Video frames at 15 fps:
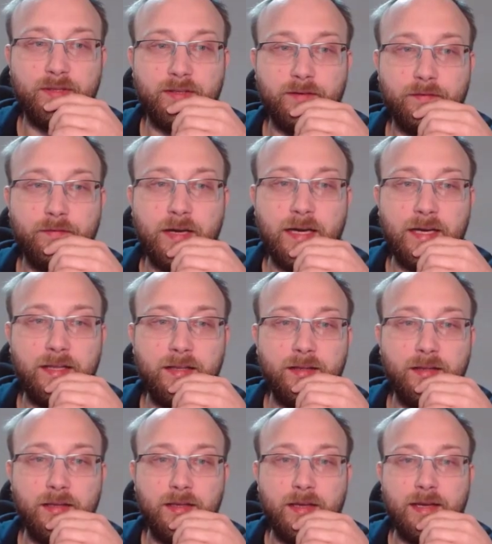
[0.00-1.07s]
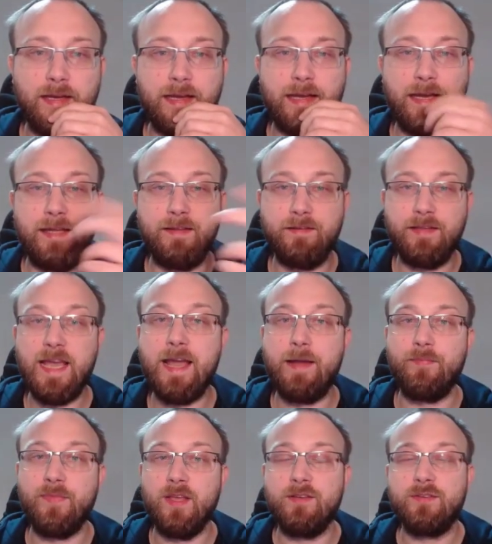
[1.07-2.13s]
opening file. And
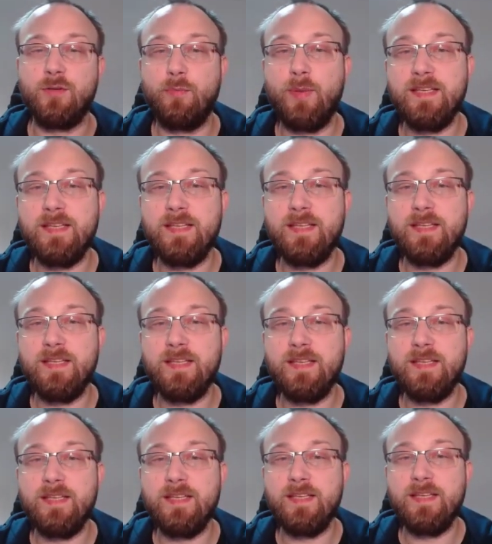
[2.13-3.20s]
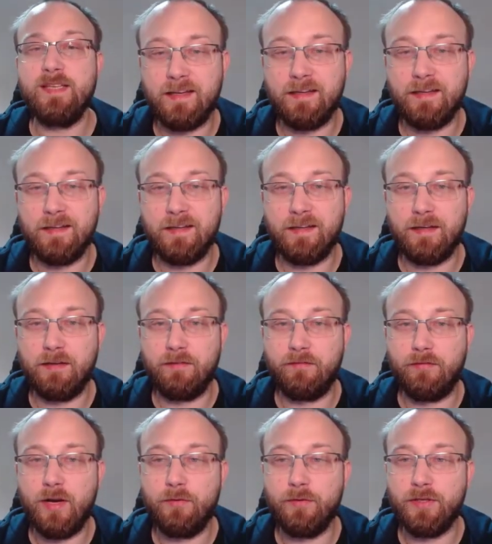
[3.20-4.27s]
yeah, so basically we got a
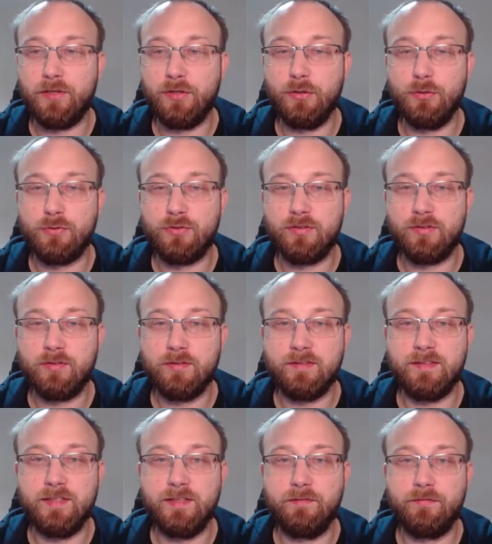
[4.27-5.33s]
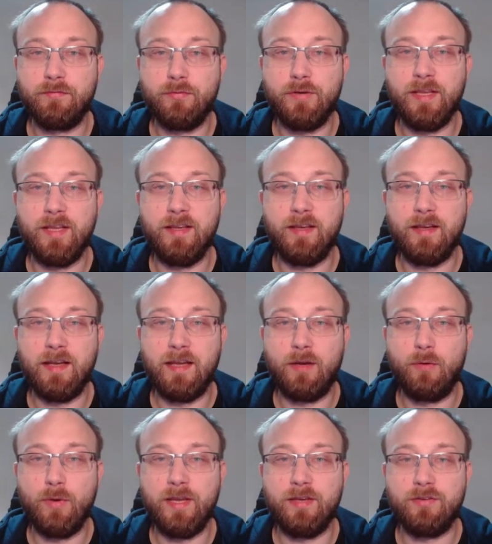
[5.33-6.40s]
very huge Z3
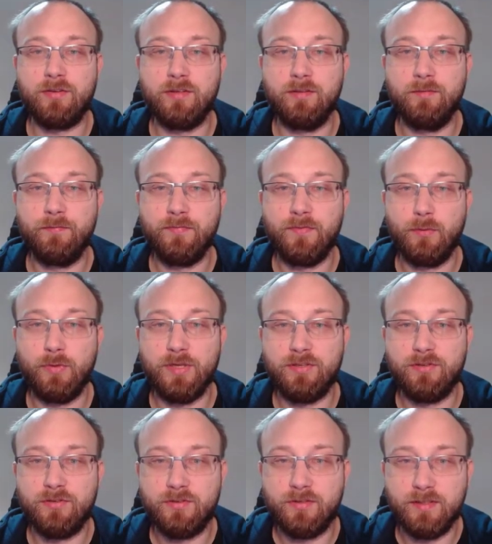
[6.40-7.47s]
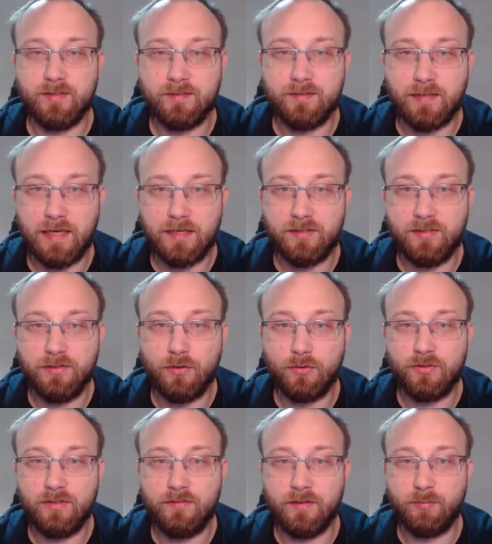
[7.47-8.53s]
equation, which is actually
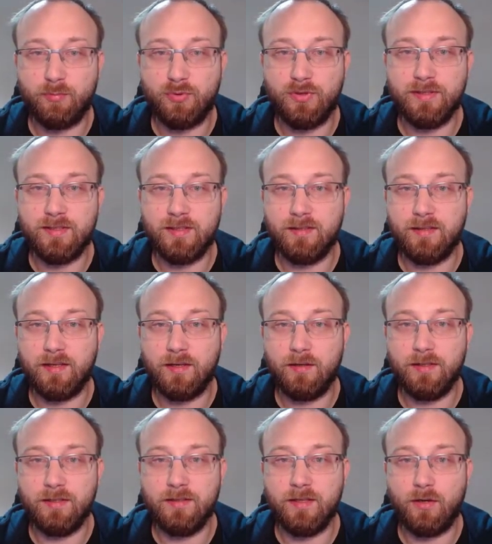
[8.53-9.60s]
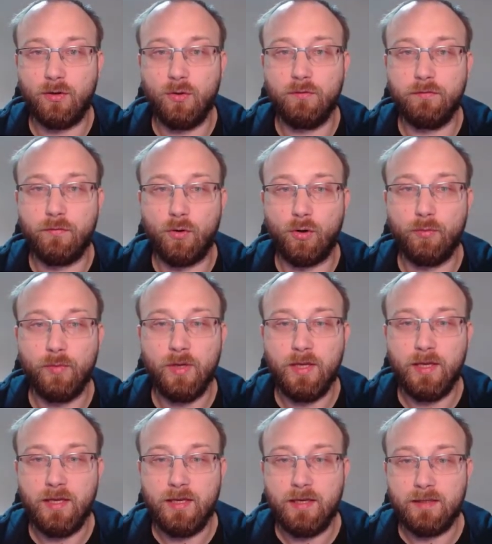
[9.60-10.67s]
not even printed in the whole form.
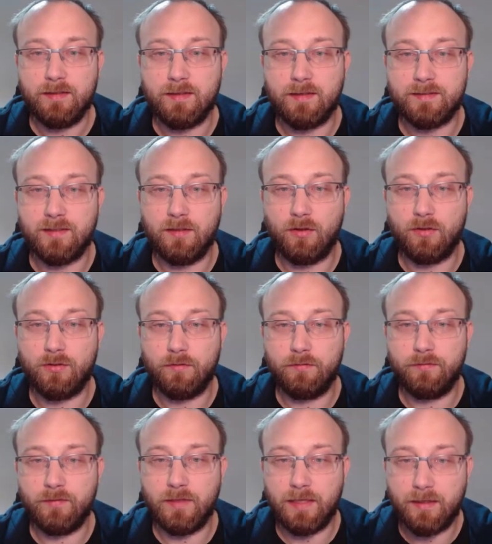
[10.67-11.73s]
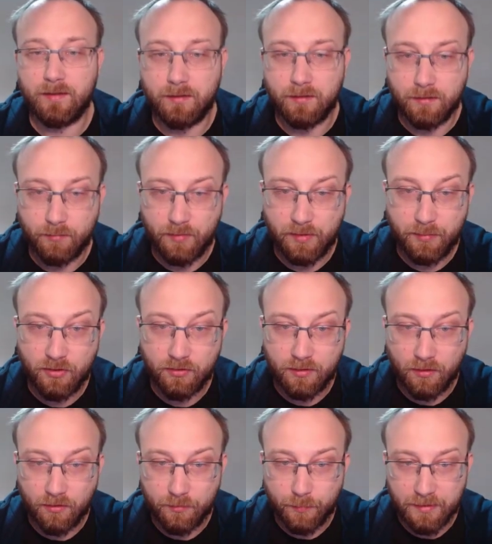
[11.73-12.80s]
There is a lot of like, maybe not
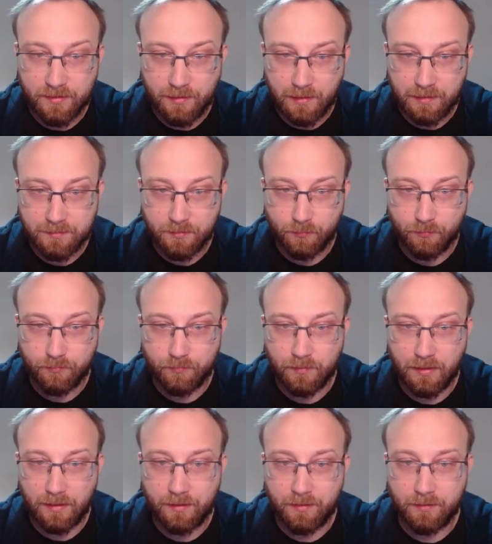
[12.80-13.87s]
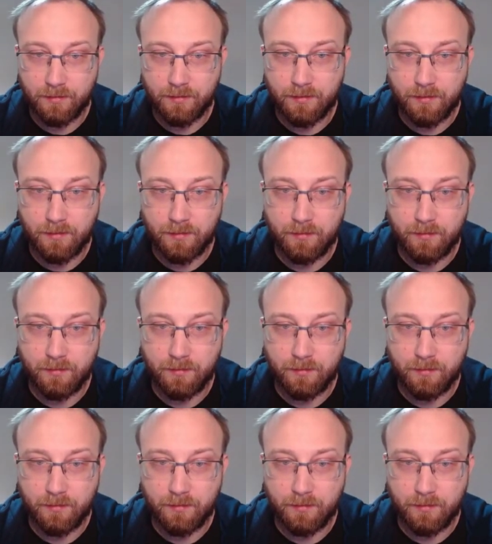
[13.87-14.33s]
a lot, but there are some like